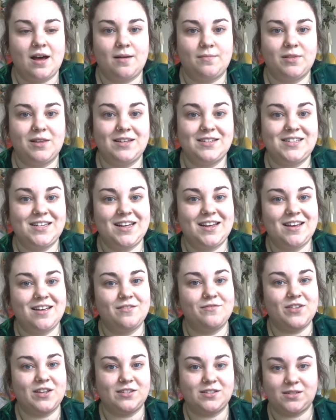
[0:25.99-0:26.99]
Lizzie
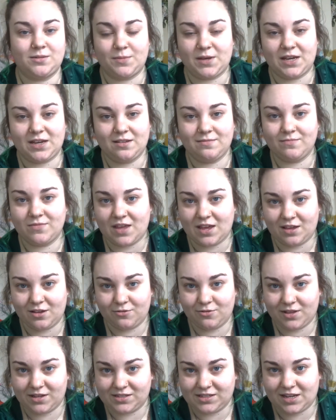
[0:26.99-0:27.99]
convinced me, thank you
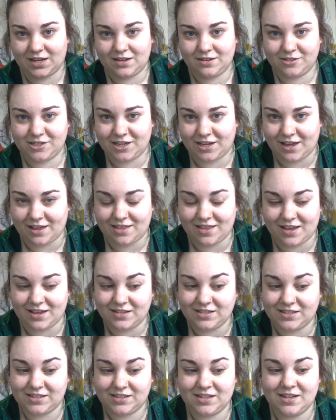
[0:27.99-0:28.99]
Lizzie, to get
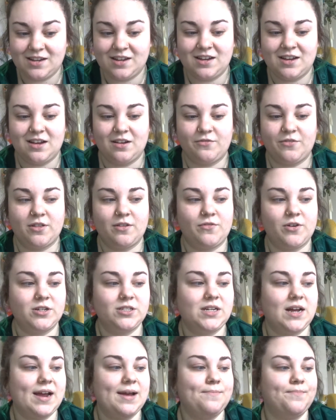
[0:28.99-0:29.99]
this for the first
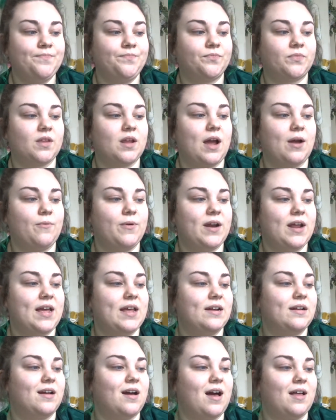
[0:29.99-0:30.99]
time. I went ahead
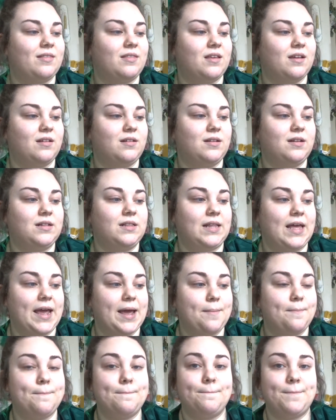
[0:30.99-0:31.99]
and got the
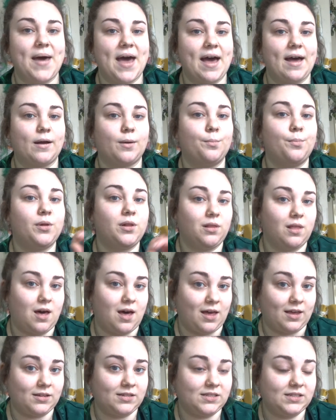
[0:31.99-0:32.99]
Glam Bag
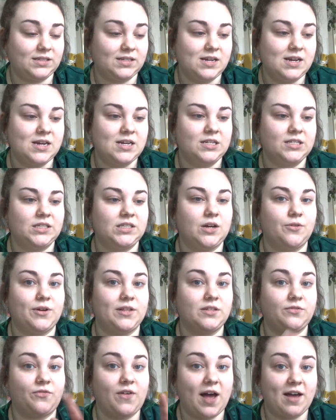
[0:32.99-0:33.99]
Plus. So
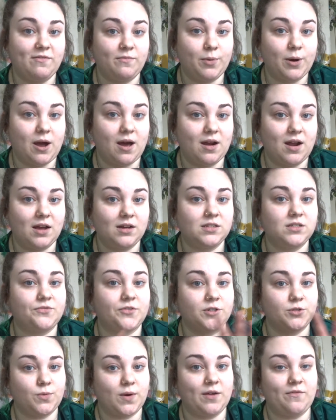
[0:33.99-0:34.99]
it's 5 products for
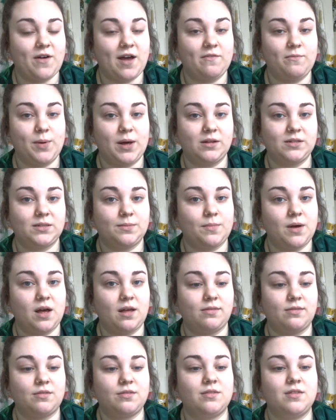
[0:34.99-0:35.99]
25 bucks a
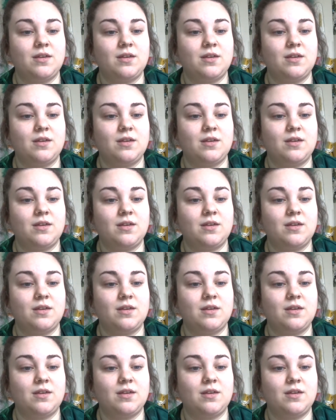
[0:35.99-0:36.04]
month.